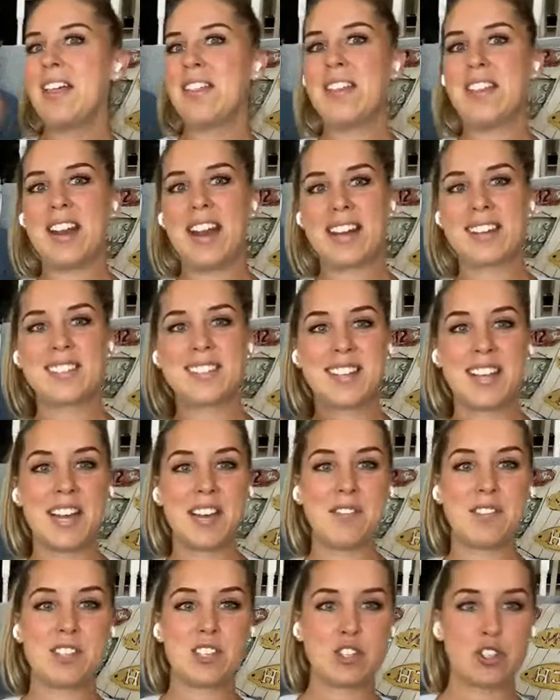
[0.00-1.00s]
The next day,
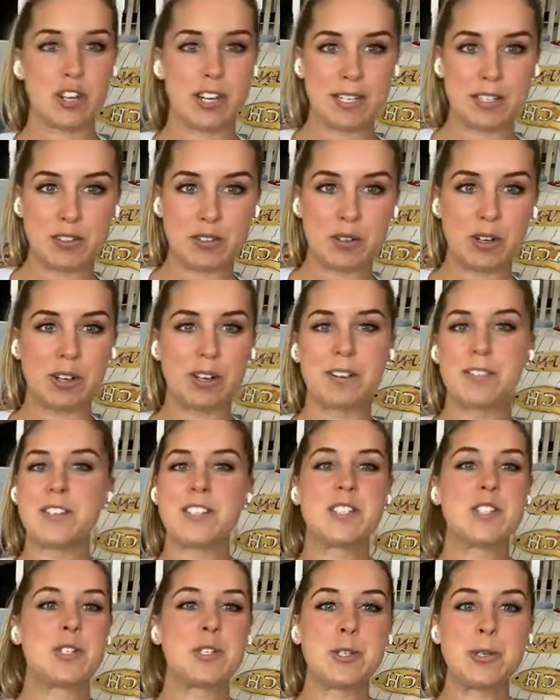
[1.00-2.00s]
if it's
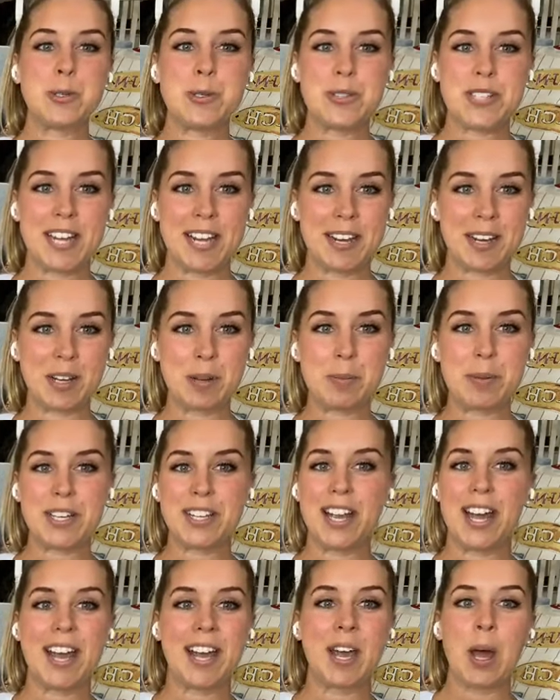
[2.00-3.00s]
Tuesday, it could be
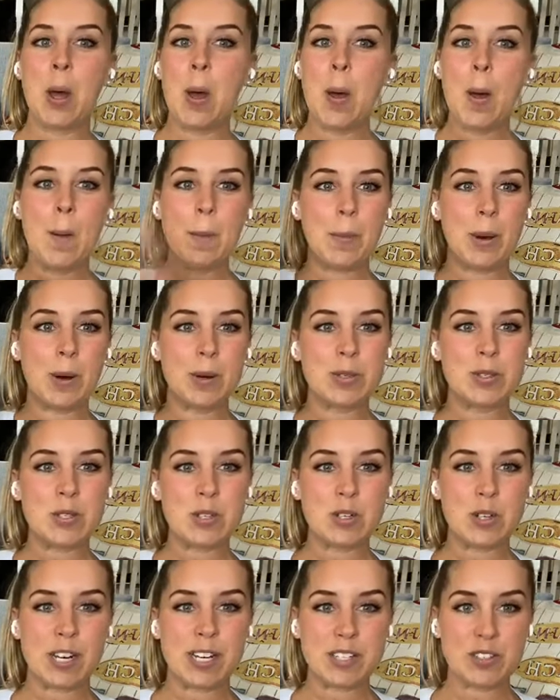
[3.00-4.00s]
like, post
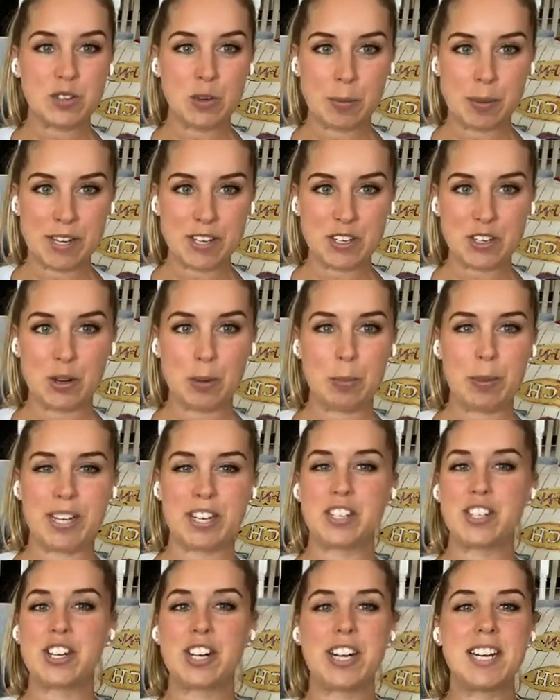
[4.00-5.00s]
a transformational
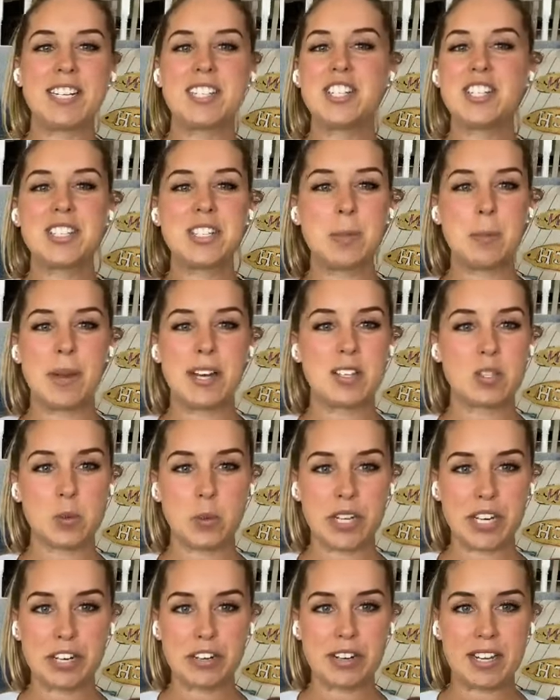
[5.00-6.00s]
picture. It just depends
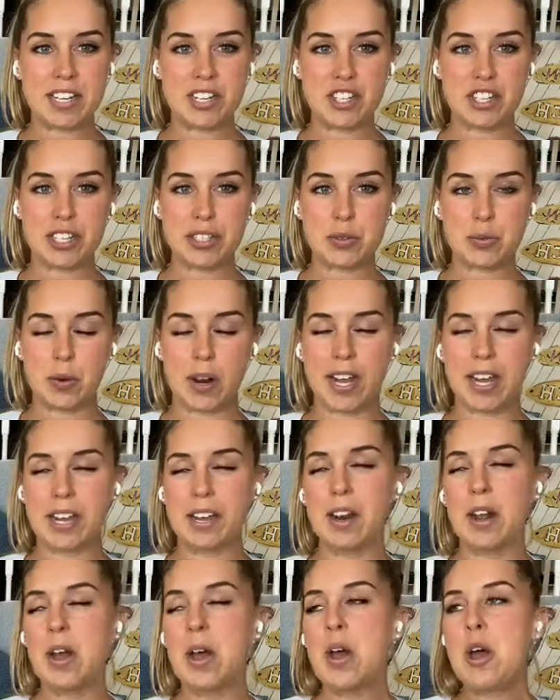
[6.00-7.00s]
what your niche is,
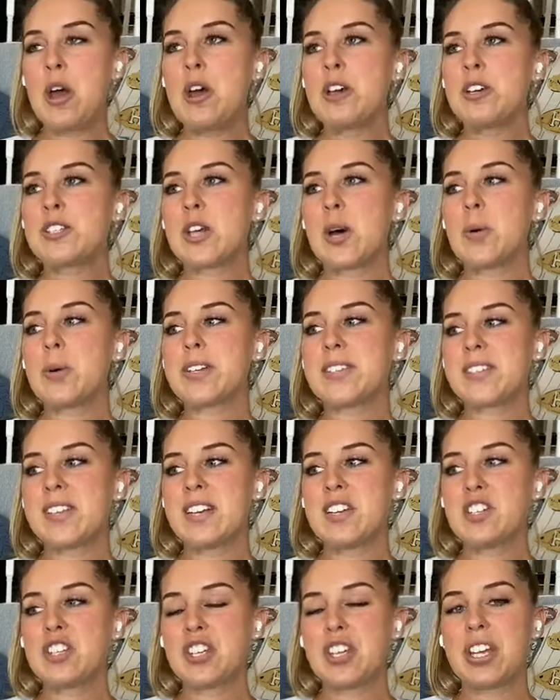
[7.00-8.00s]
right? So
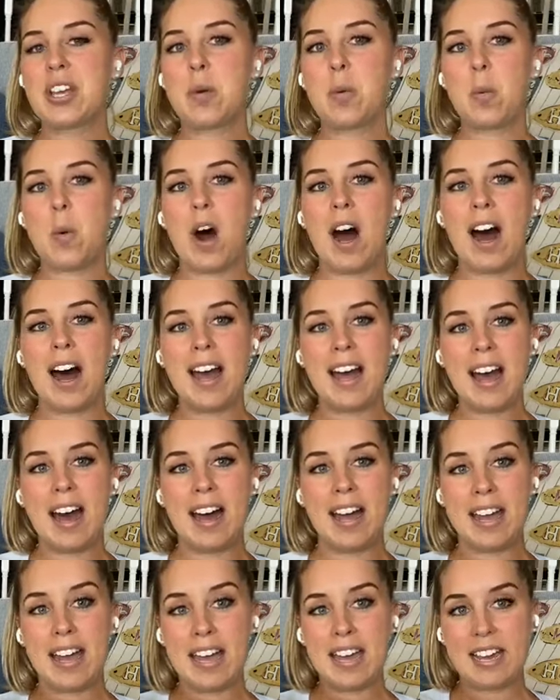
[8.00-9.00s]
essentially why
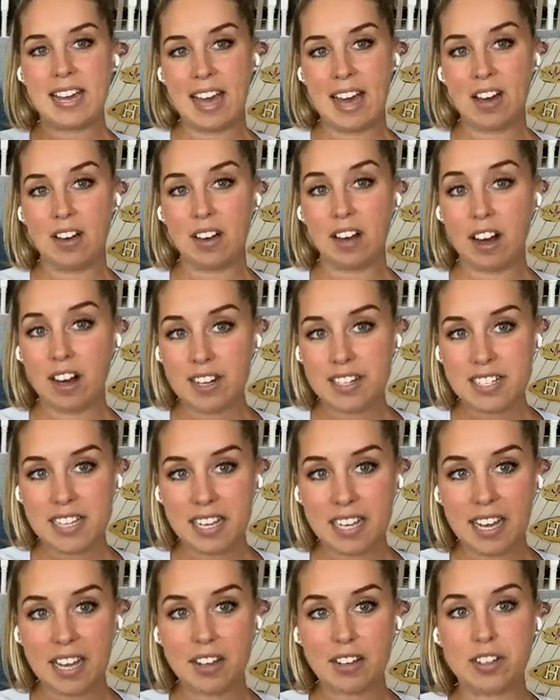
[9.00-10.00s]
I hate
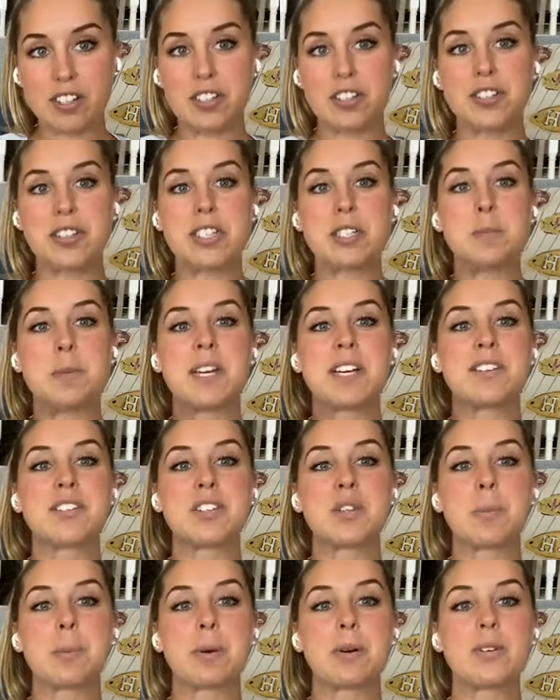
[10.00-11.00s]
content calendars is
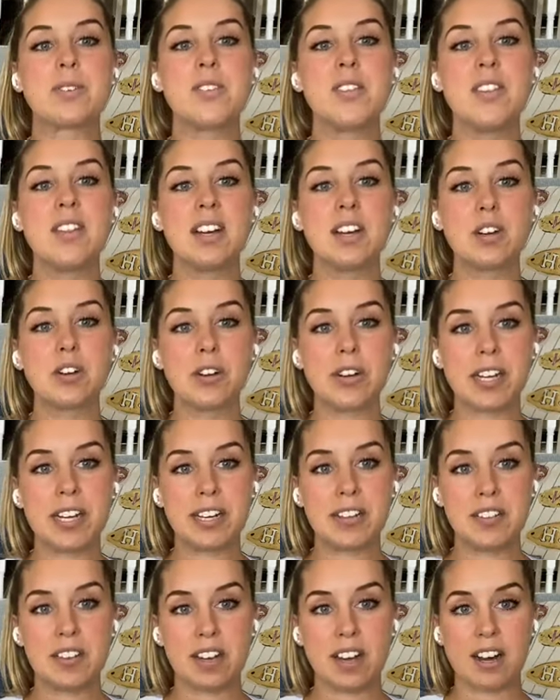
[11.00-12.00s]
because the person that
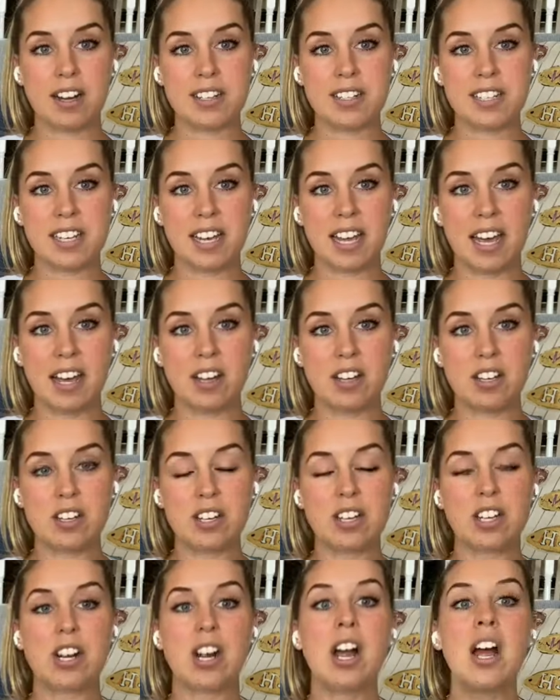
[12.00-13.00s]
created the content
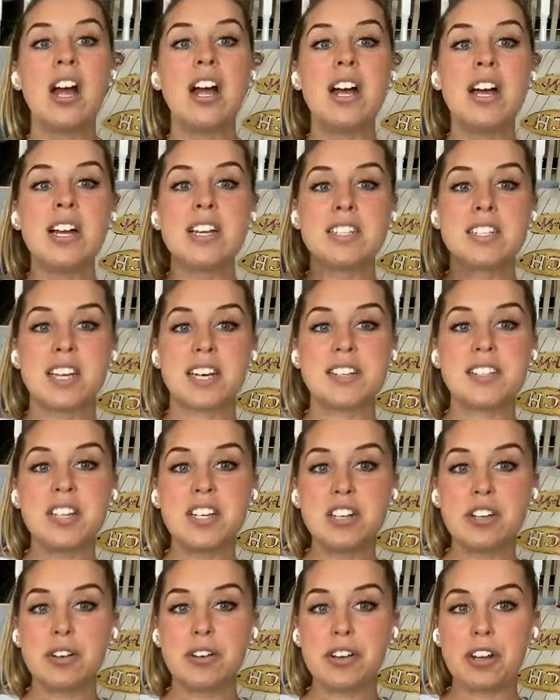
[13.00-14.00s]
calendar
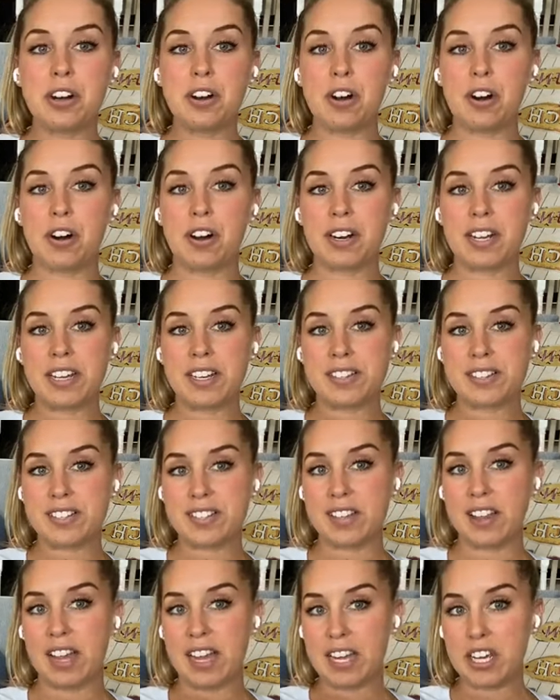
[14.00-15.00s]
doesn't know your
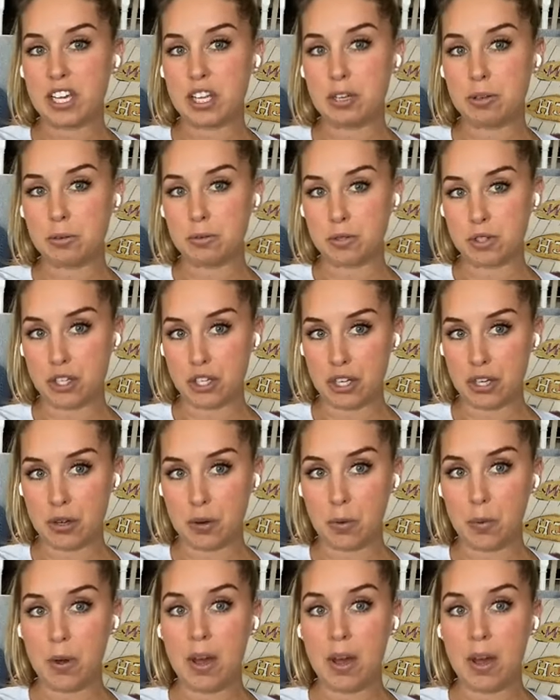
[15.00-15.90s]
audience like you do.